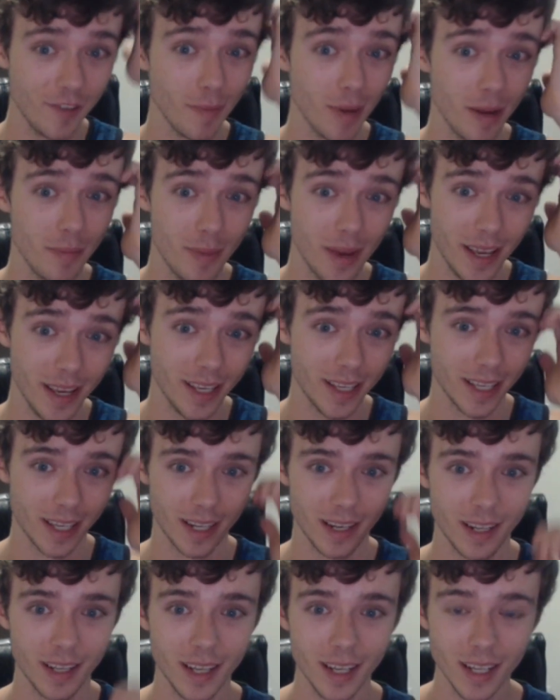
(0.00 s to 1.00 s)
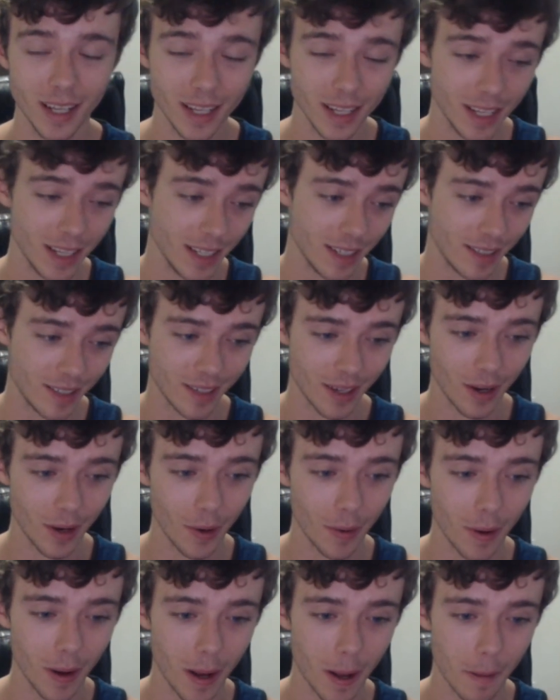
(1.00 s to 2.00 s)
my bacon.
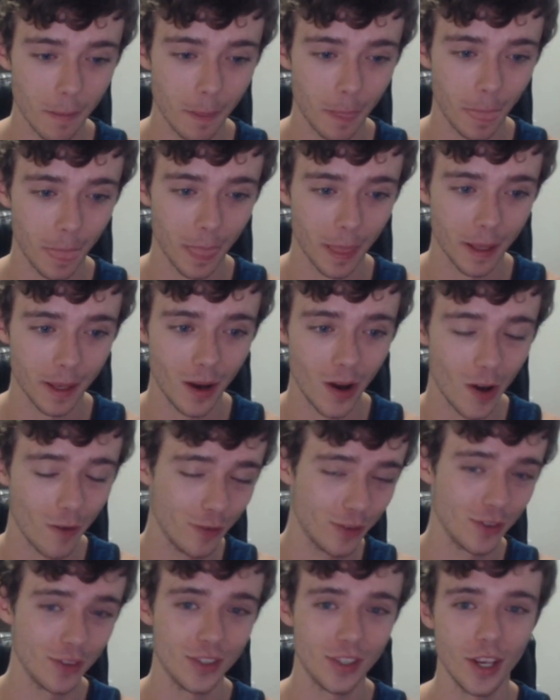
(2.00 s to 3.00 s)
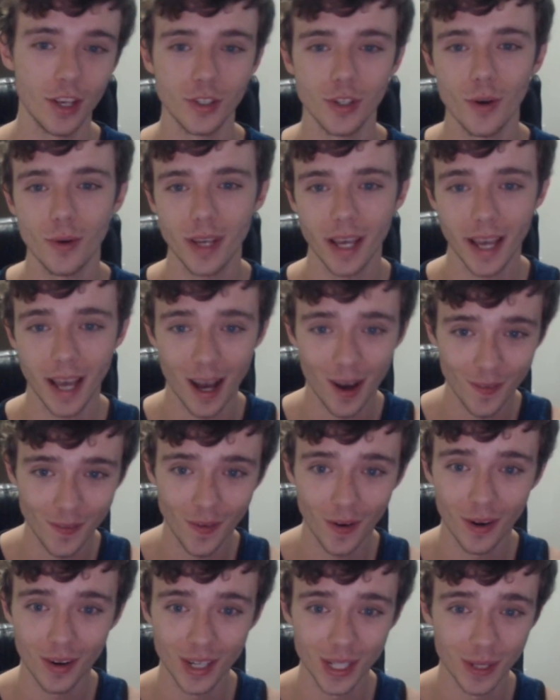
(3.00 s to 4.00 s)
So, officer says, okay, how
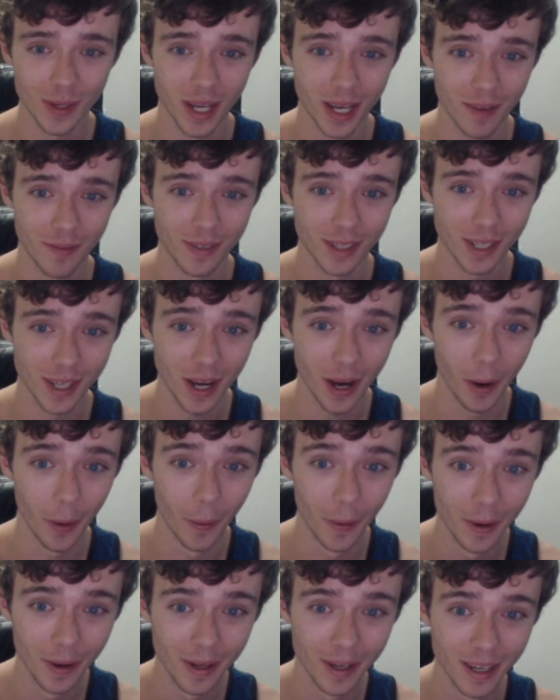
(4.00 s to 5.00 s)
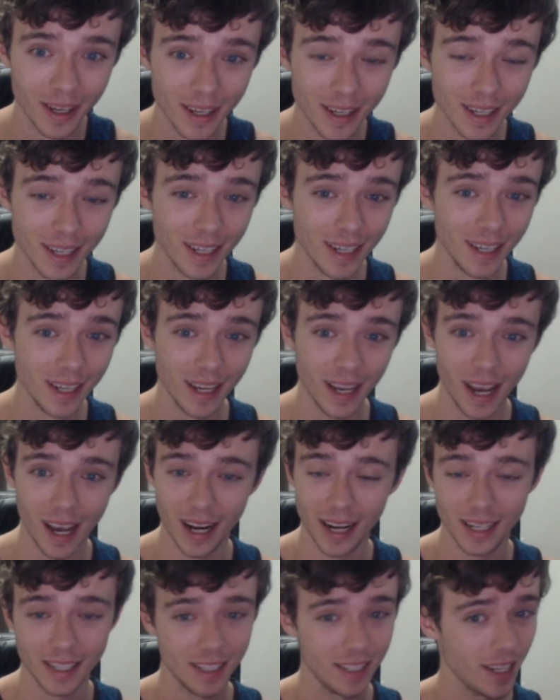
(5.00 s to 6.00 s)
far do you have to go?
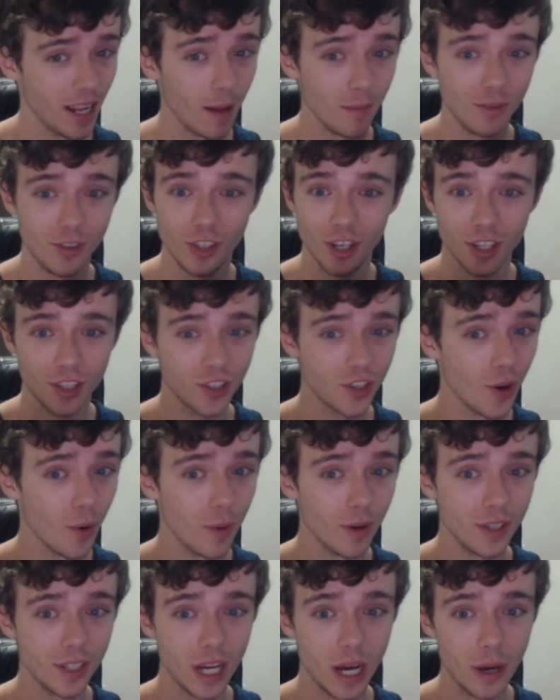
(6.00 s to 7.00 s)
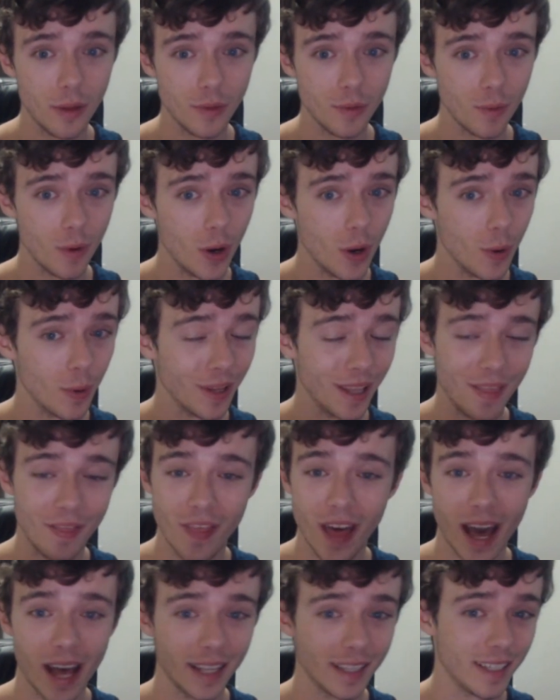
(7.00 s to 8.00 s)
And I'm just going down the road, and
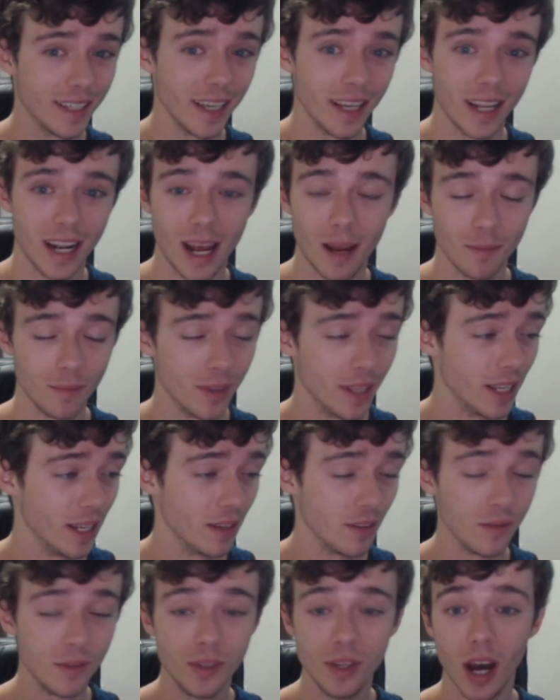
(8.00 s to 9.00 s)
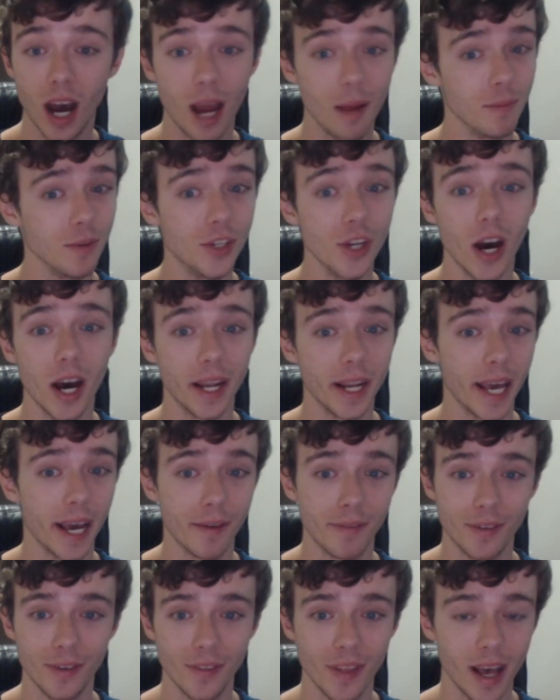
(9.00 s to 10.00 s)
that's it. I'm done
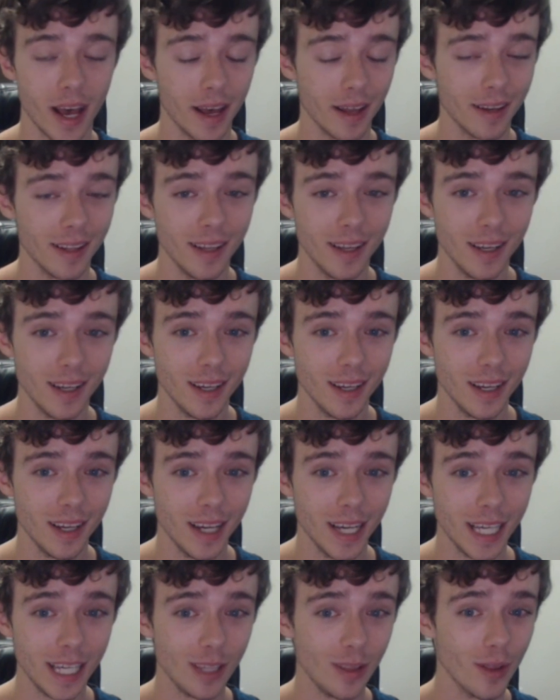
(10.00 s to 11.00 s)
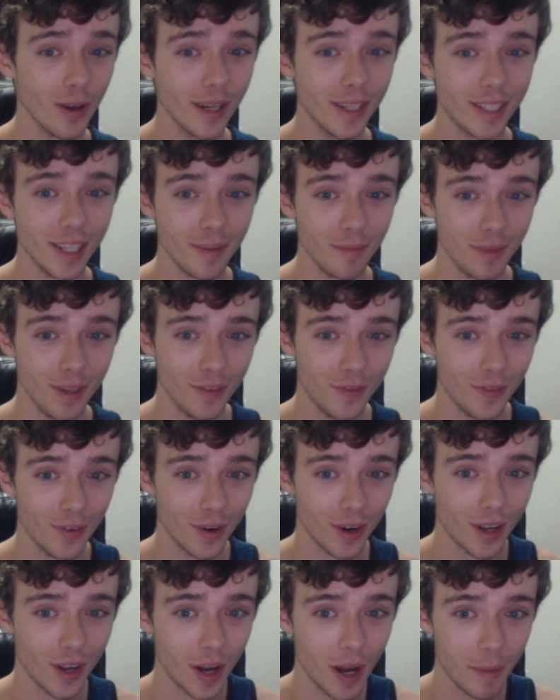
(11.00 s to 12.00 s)
after that. He looked at me for
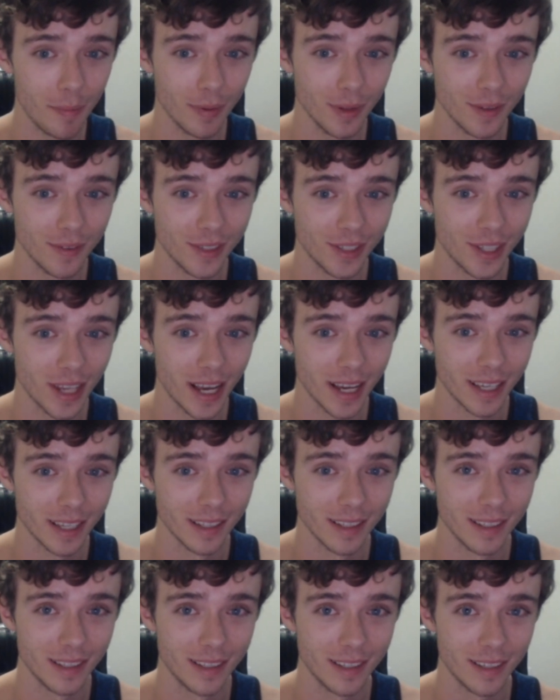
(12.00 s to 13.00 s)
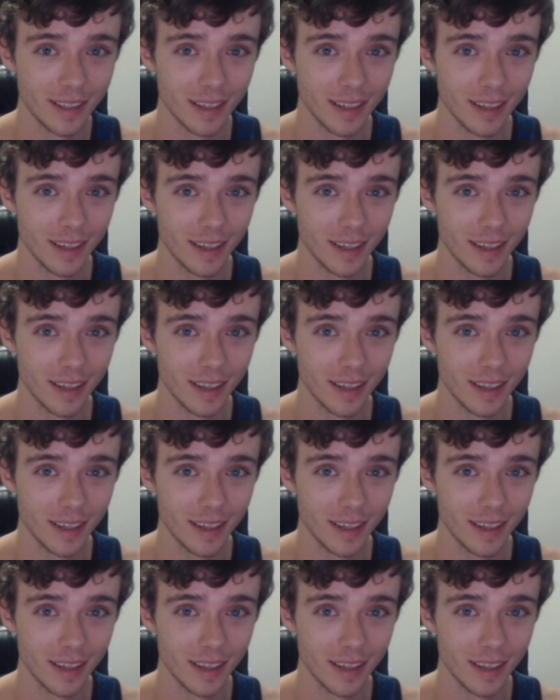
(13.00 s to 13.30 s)
a couple of seconds,